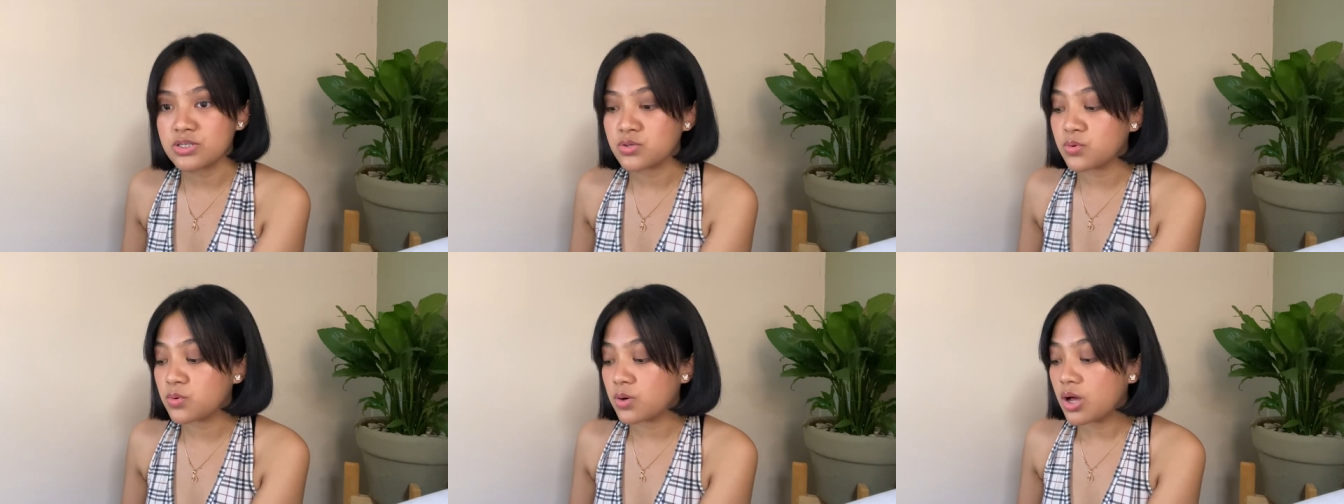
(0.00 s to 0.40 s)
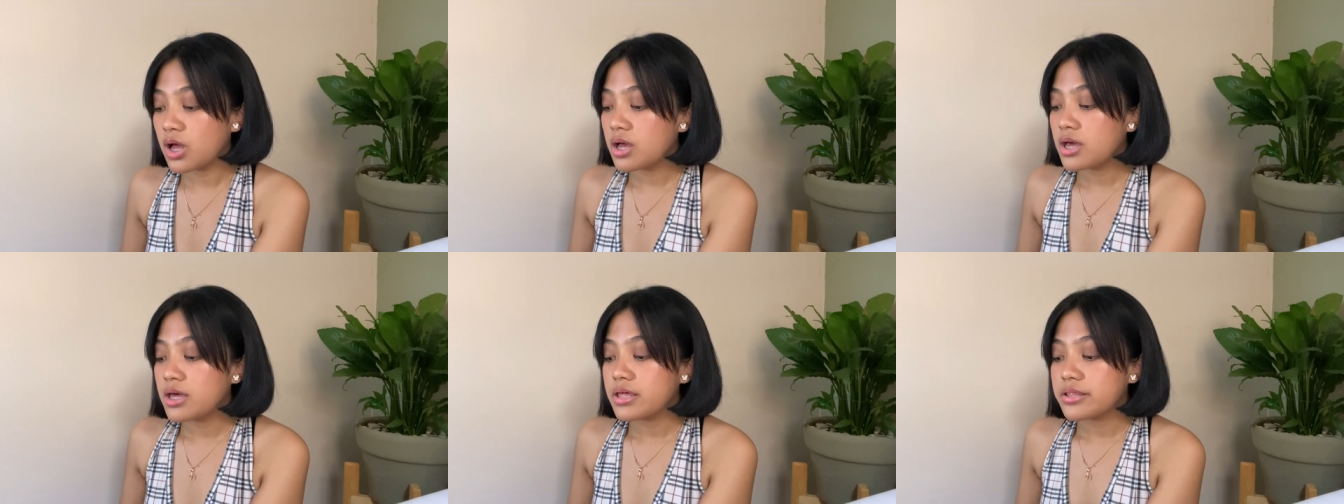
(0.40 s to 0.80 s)
So
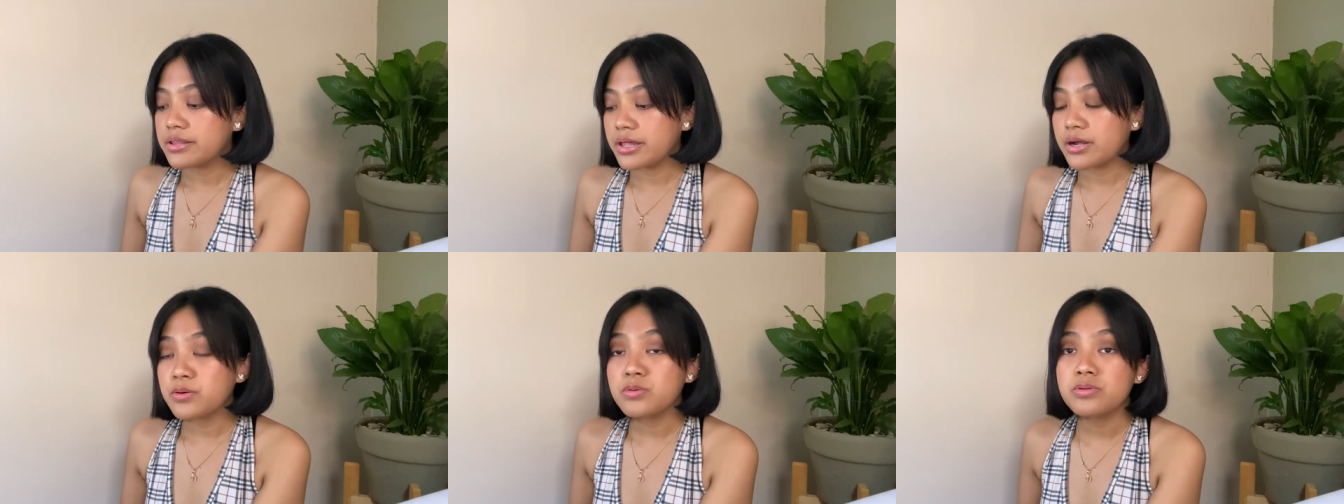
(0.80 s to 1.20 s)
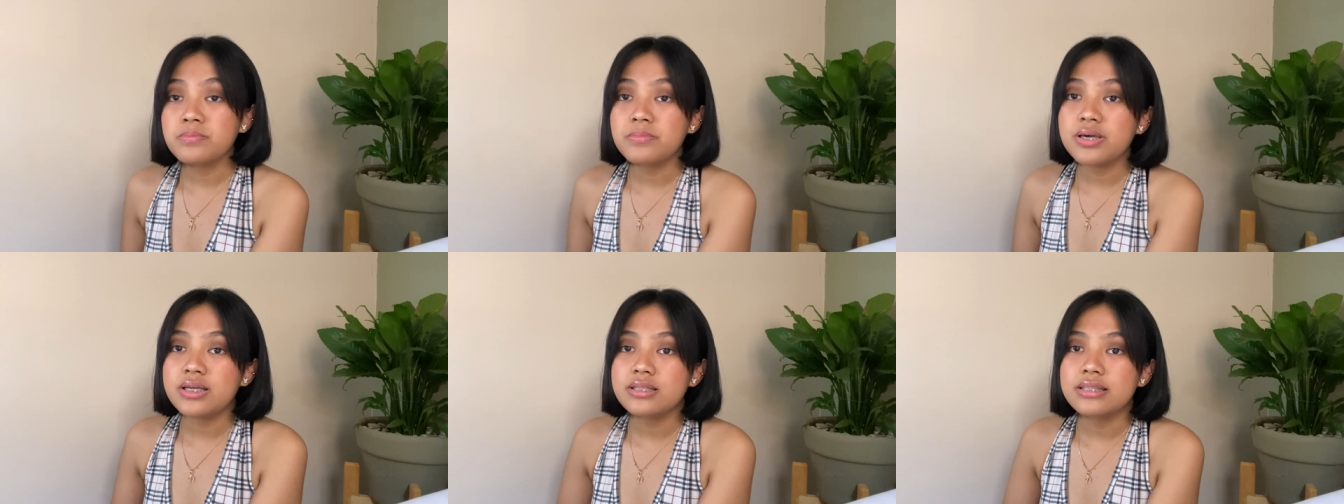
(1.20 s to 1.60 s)
there would
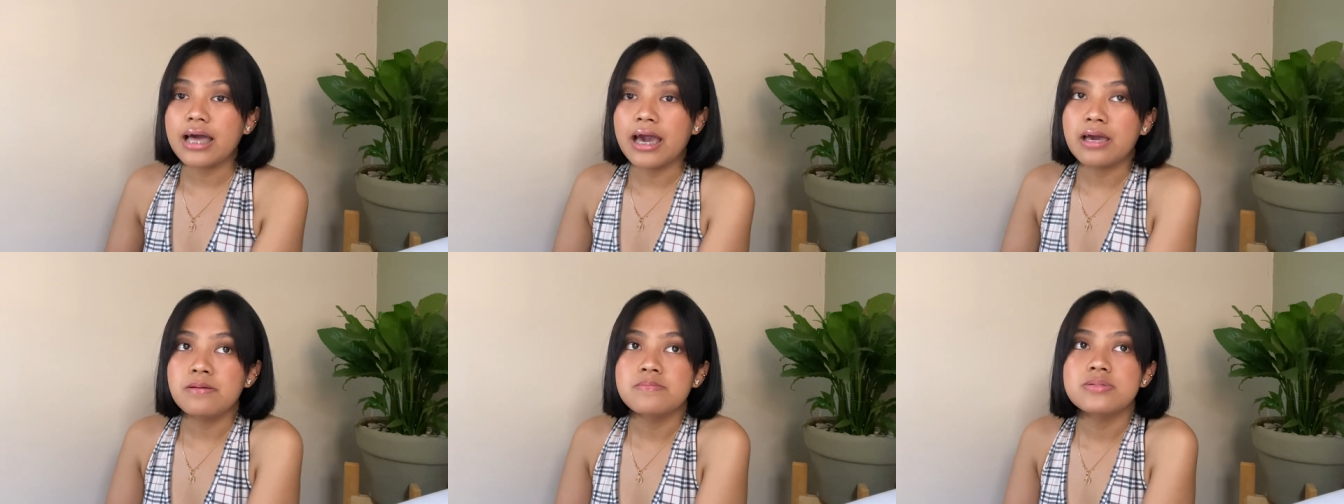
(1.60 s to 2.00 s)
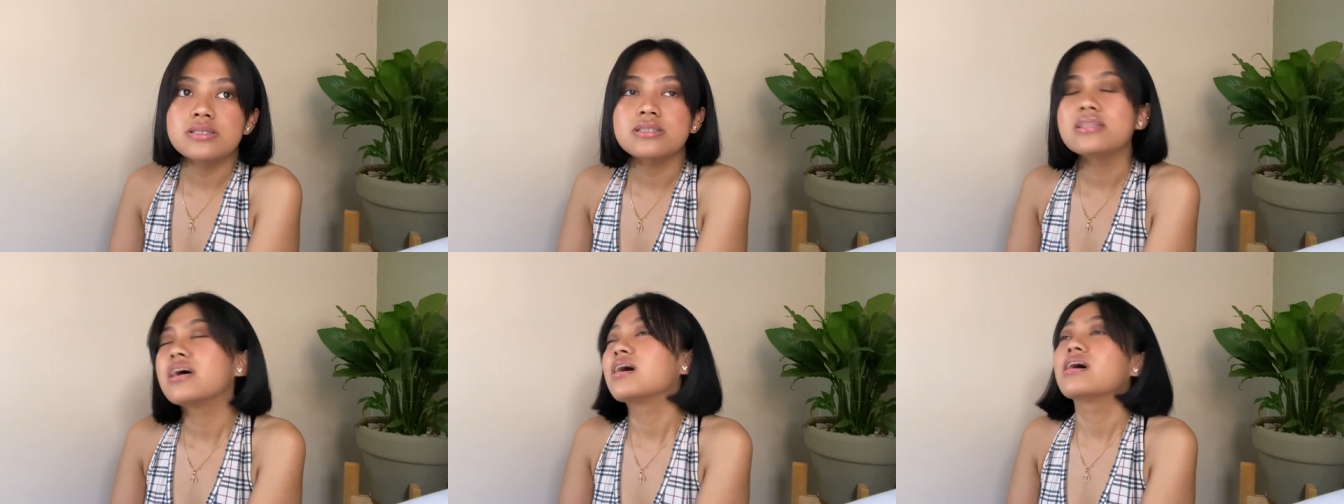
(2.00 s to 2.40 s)
be times
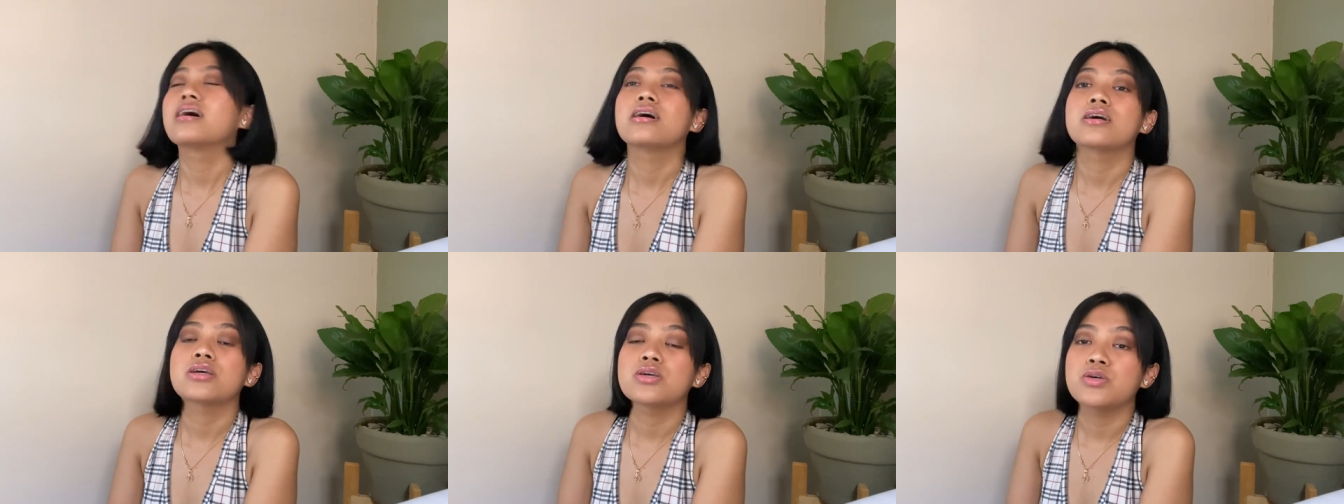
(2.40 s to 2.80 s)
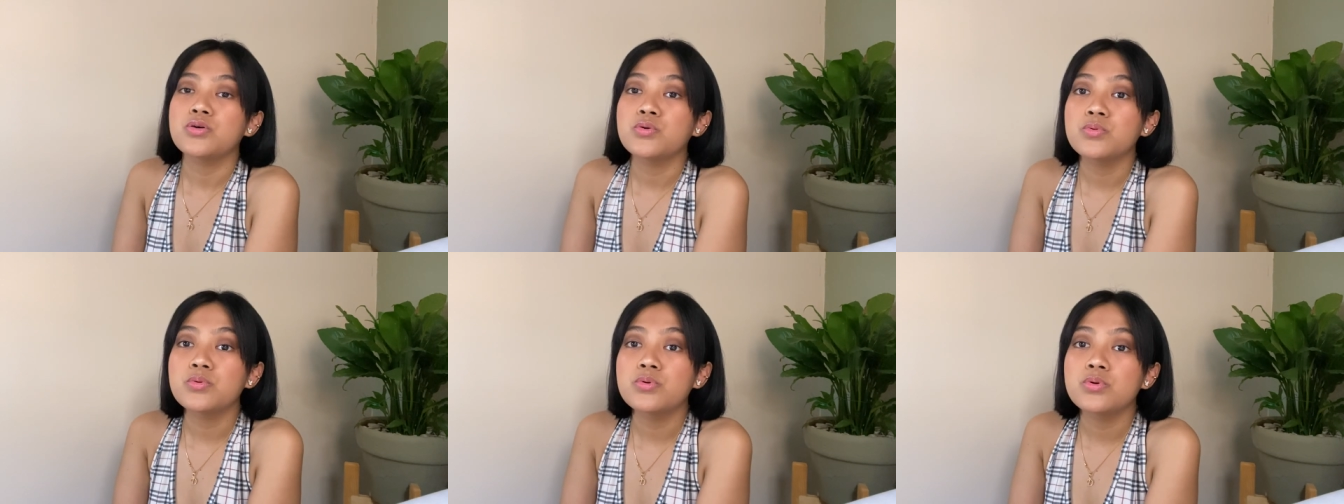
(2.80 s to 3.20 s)
na
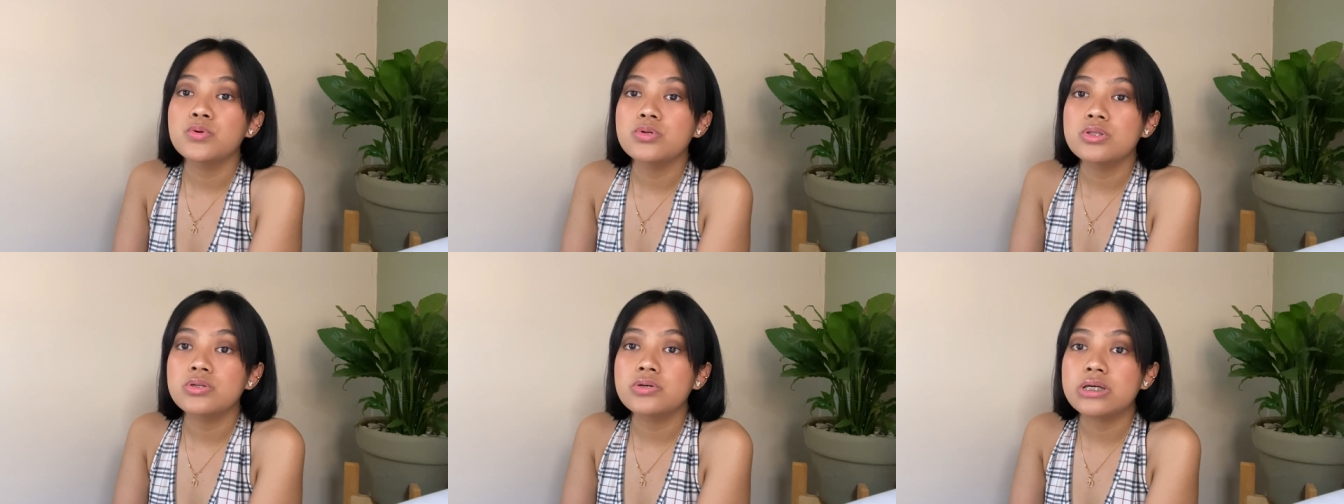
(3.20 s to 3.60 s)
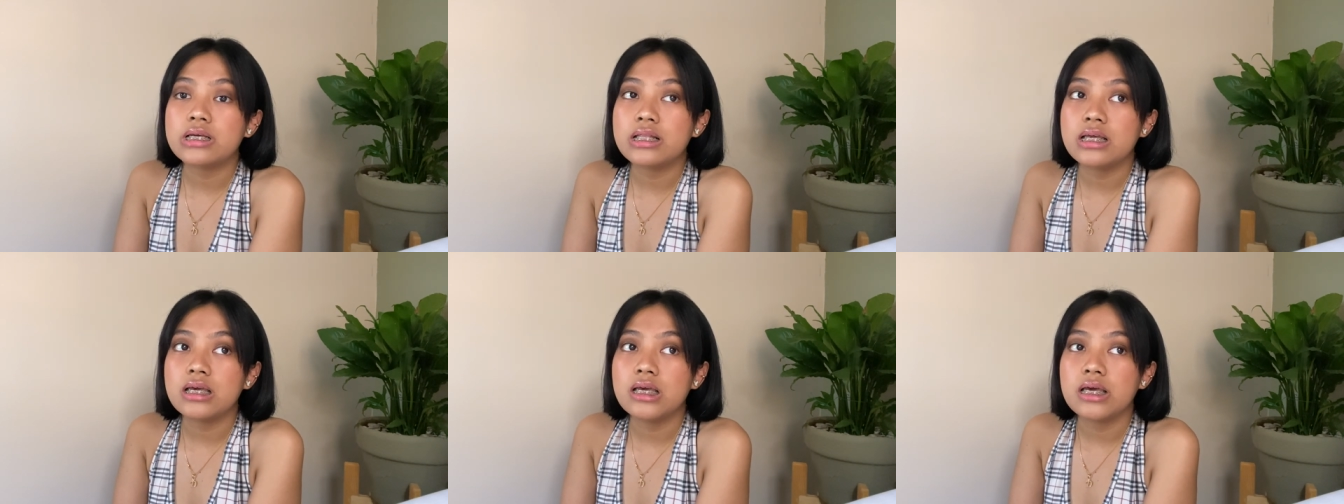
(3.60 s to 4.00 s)
you would
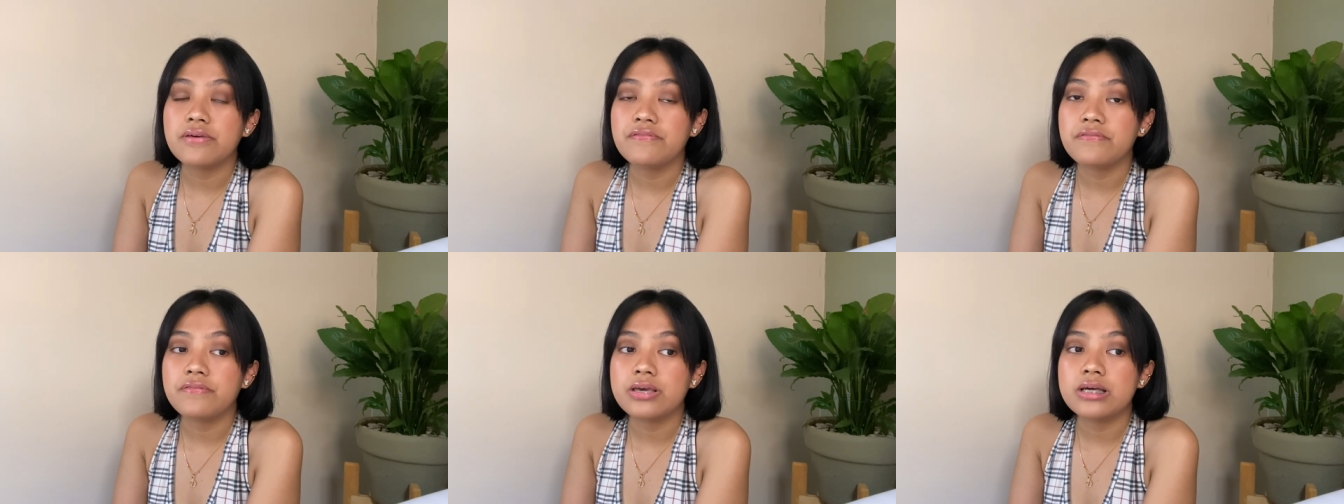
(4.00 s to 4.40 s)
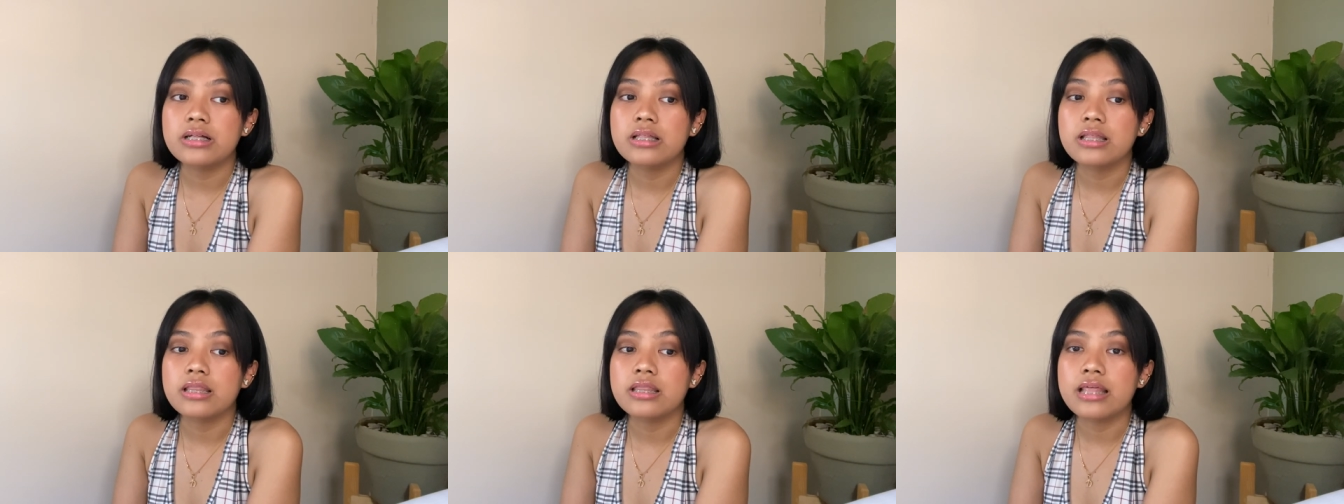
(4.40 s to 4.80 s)
really
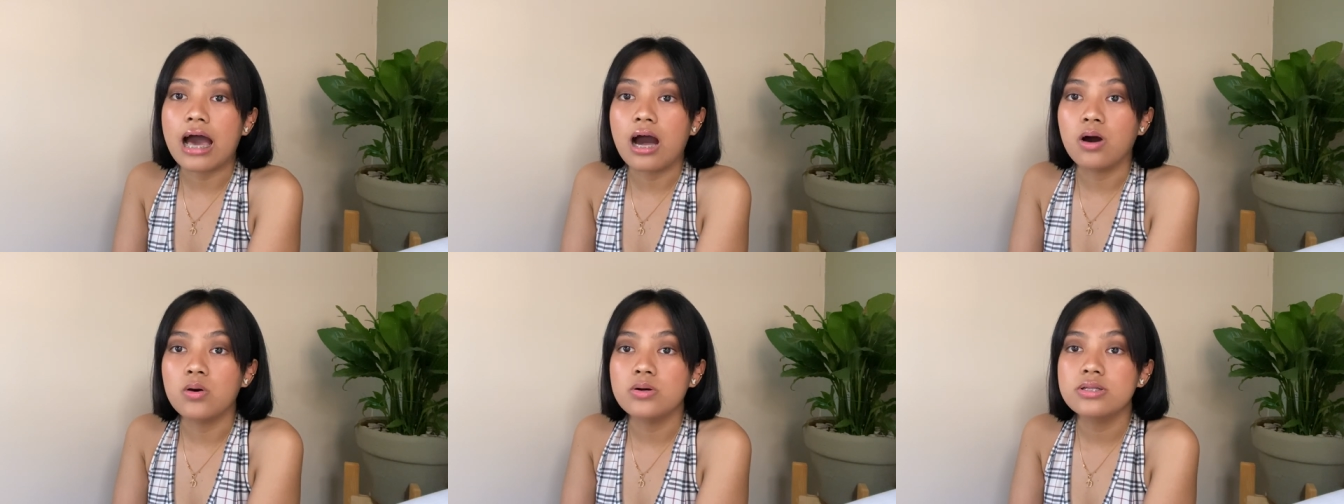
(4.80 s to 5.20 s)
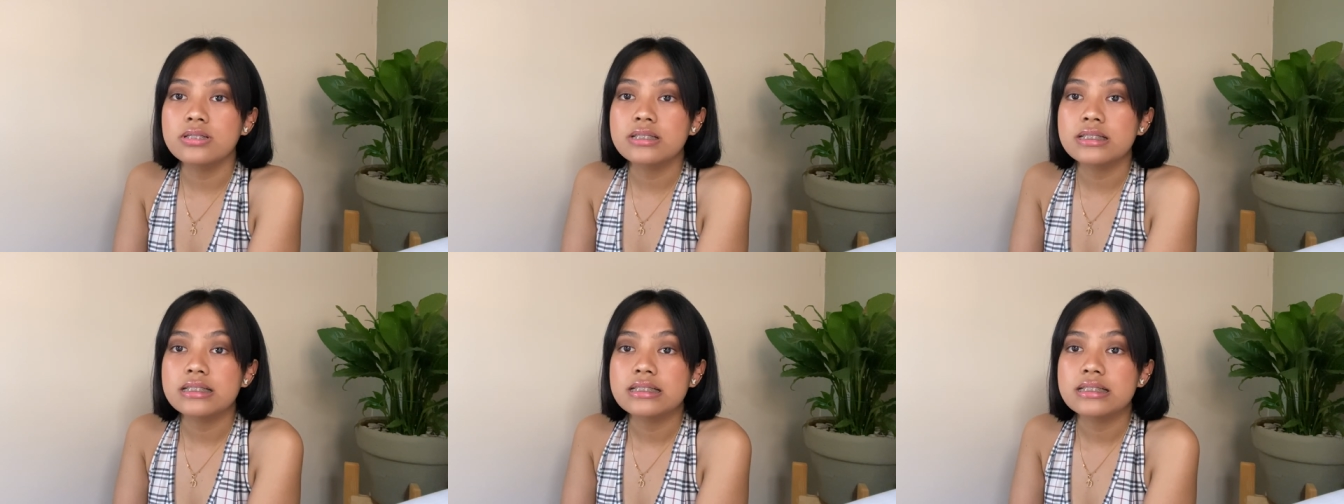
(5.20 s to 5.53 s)
feel down